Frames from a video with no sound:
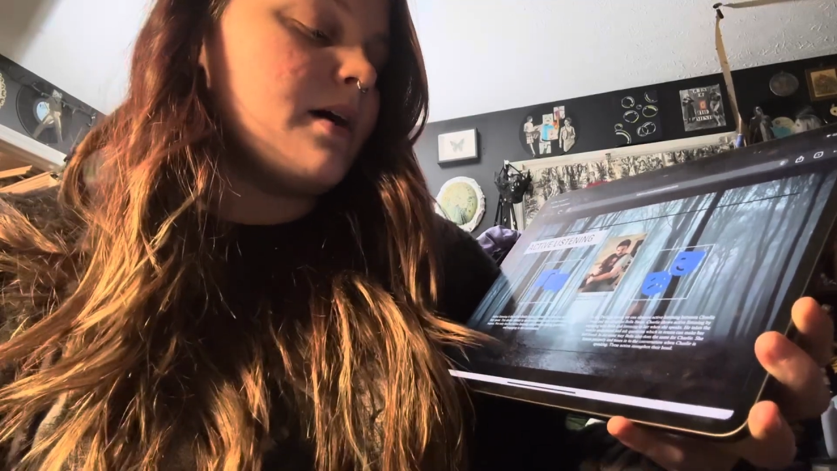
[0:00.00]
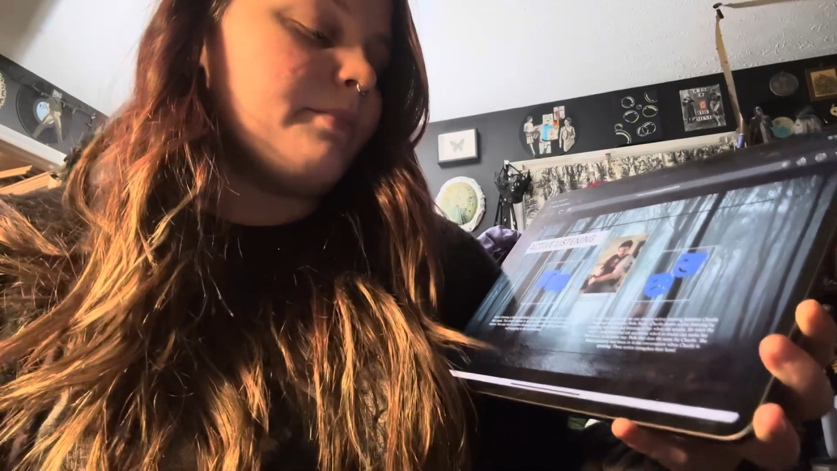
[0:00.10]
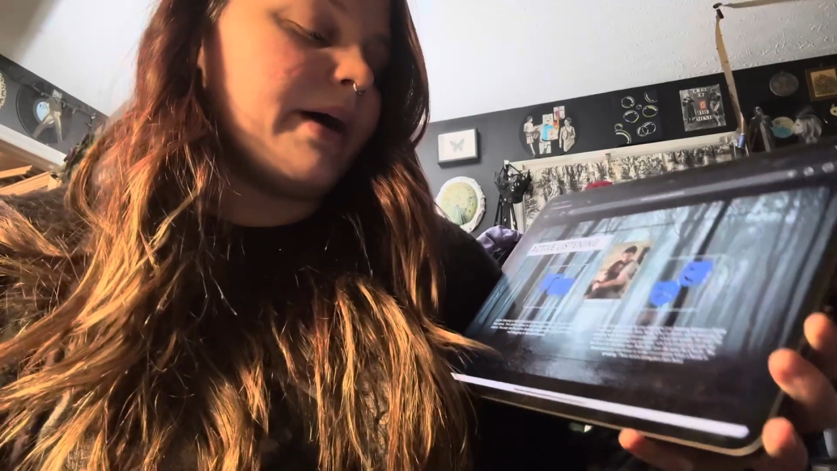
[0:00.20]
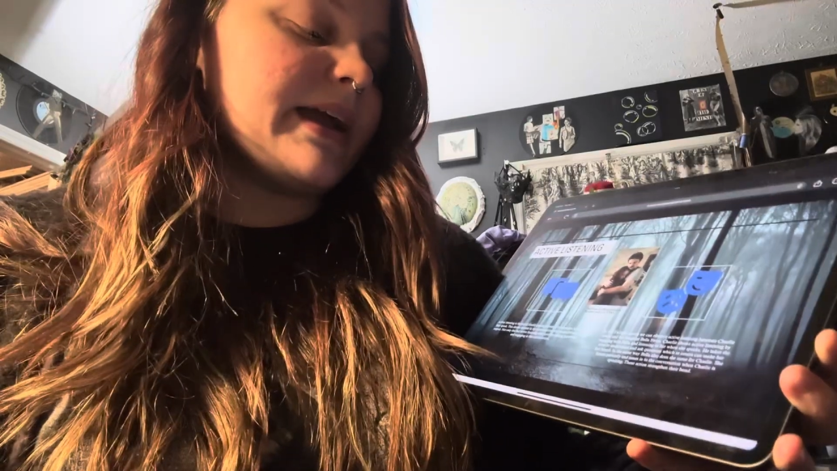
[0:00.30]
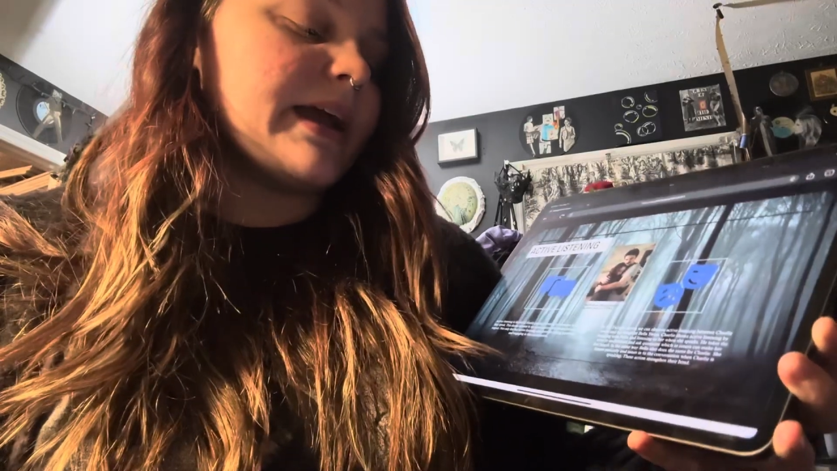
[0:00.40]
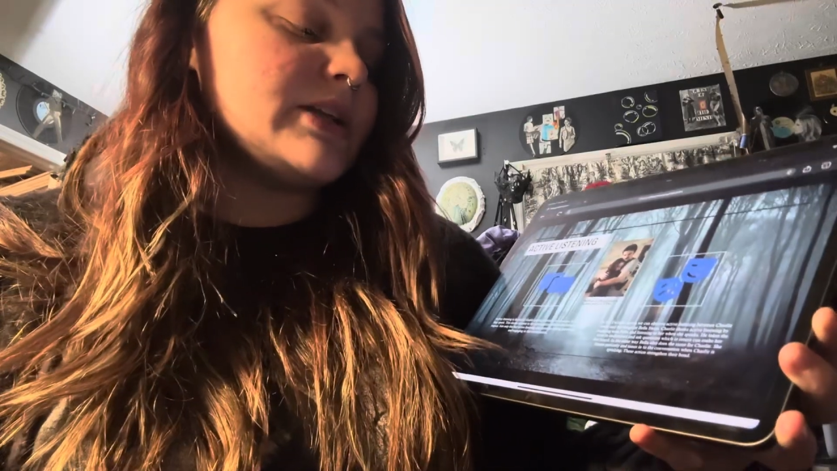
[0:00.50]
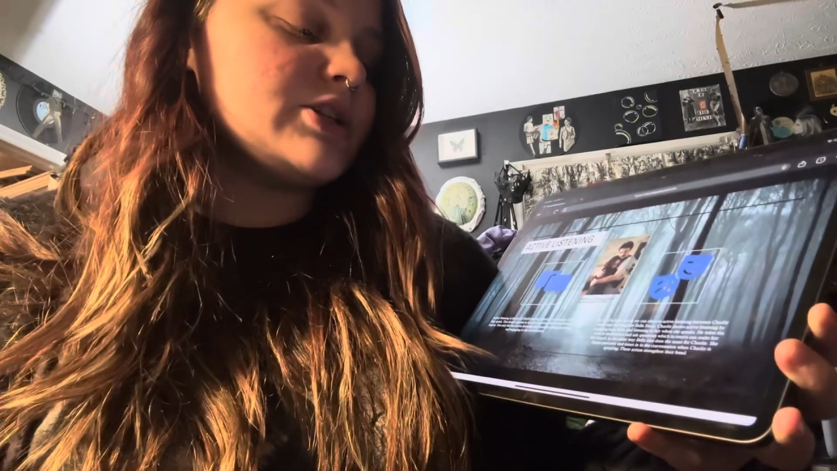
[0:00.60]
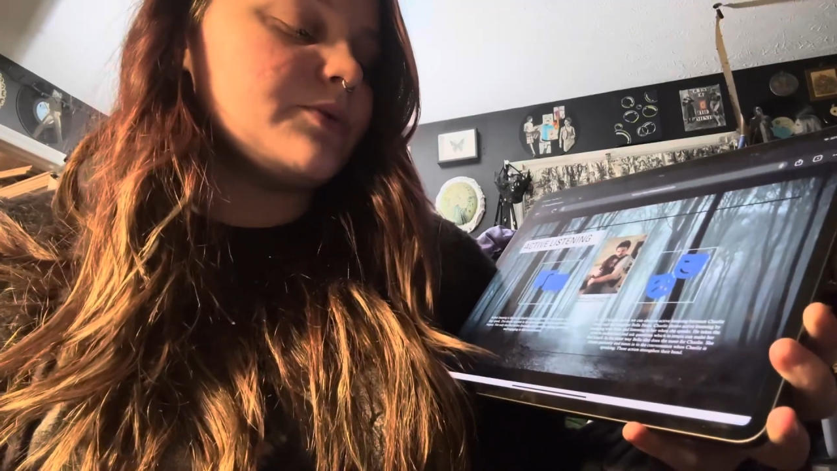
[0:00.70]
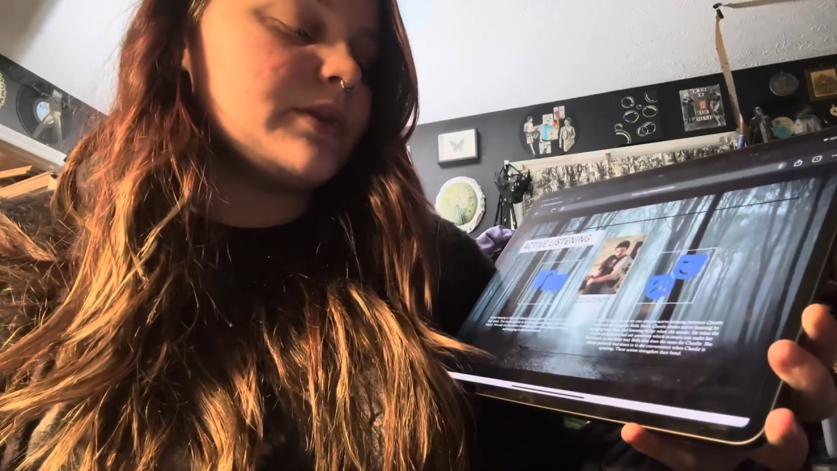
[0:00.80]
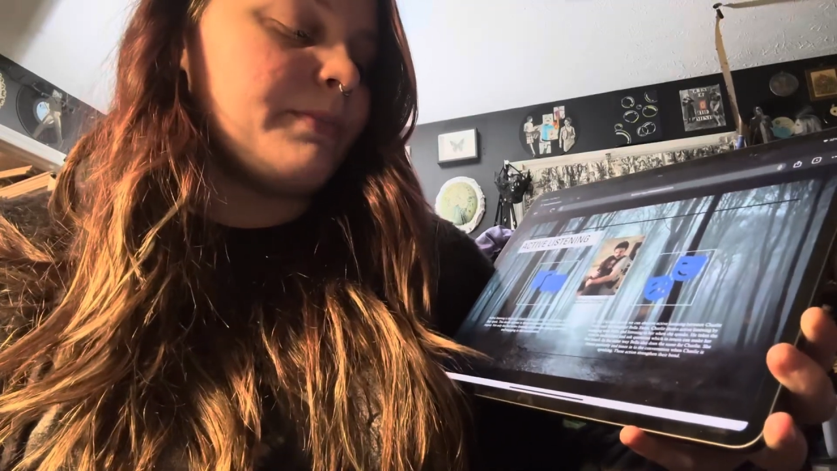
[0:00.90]
by
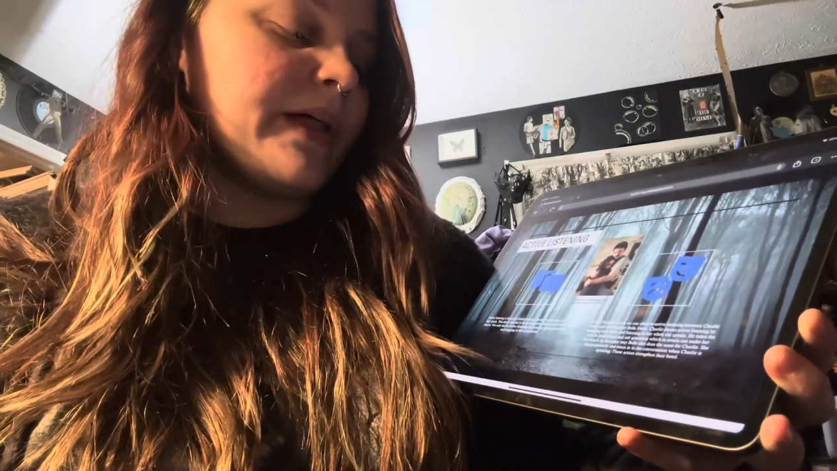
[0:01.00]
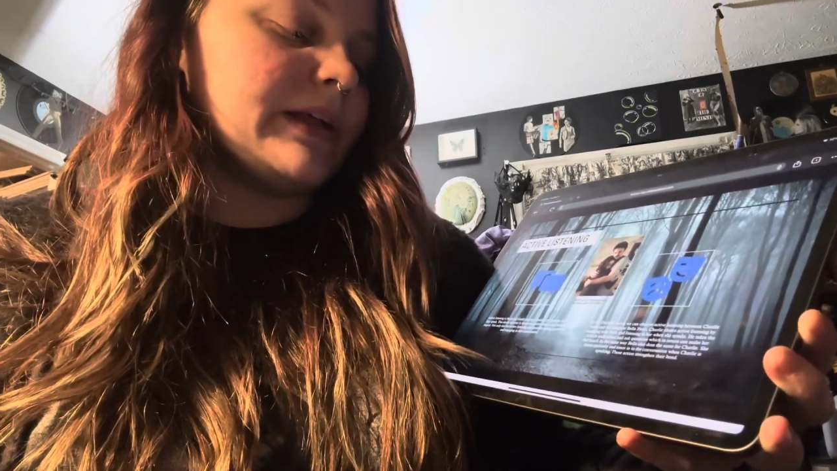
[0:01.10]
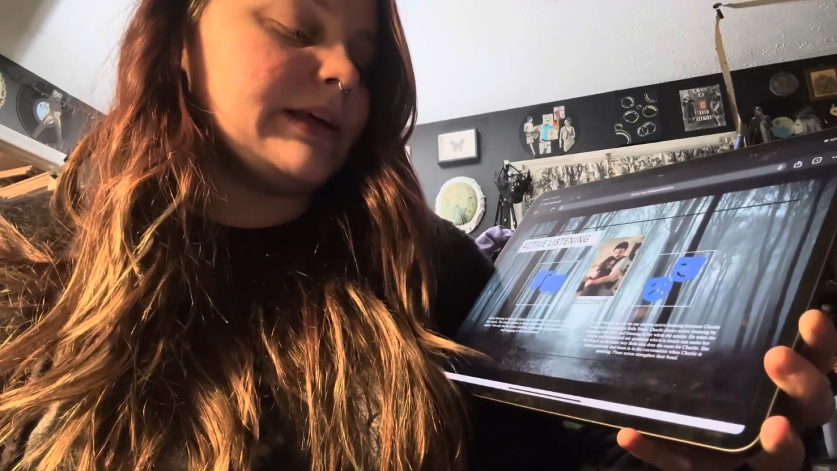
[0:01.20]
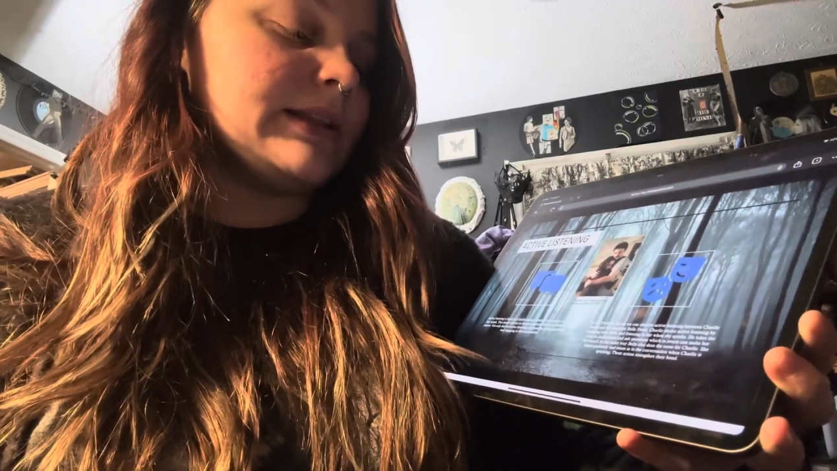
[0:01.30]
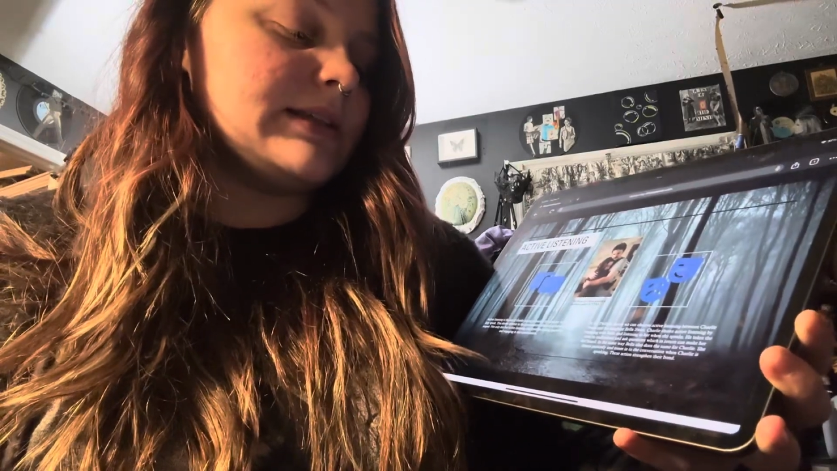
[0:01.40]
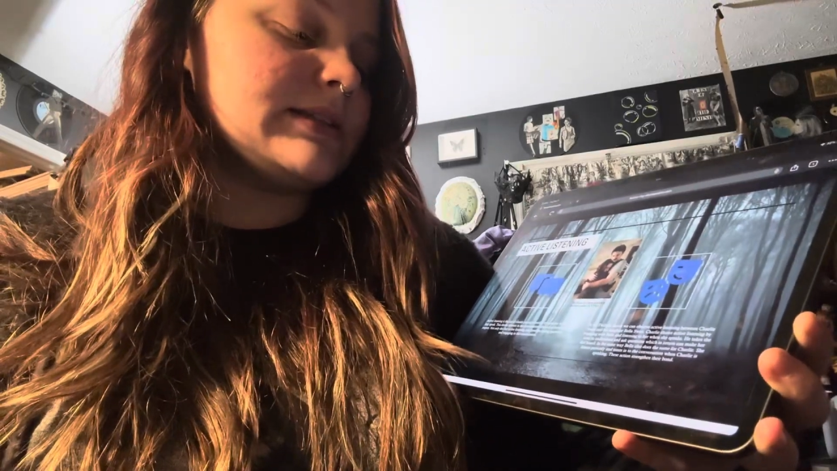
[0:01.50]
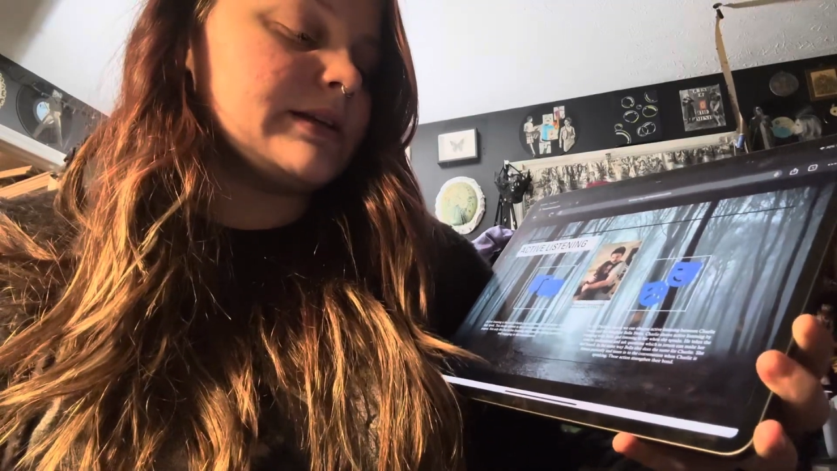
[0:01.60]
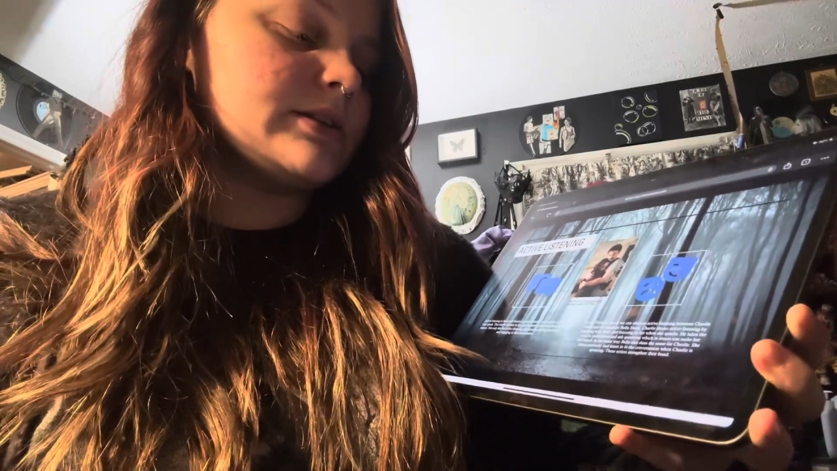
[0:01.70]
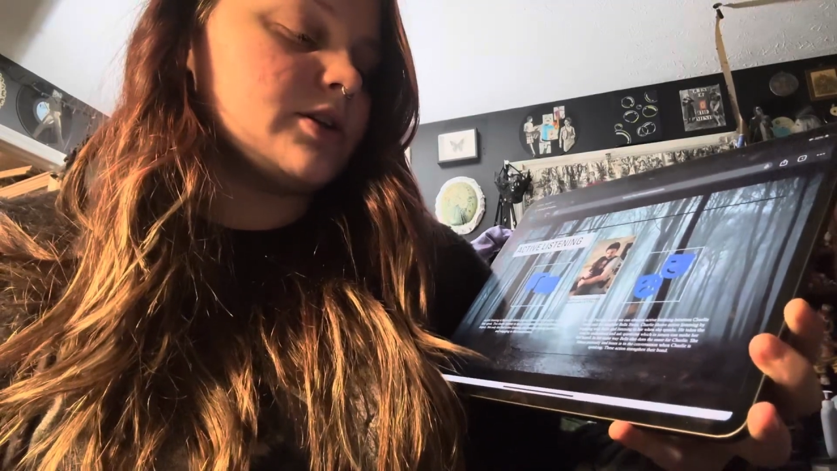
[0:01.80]
engaging with Bella and listening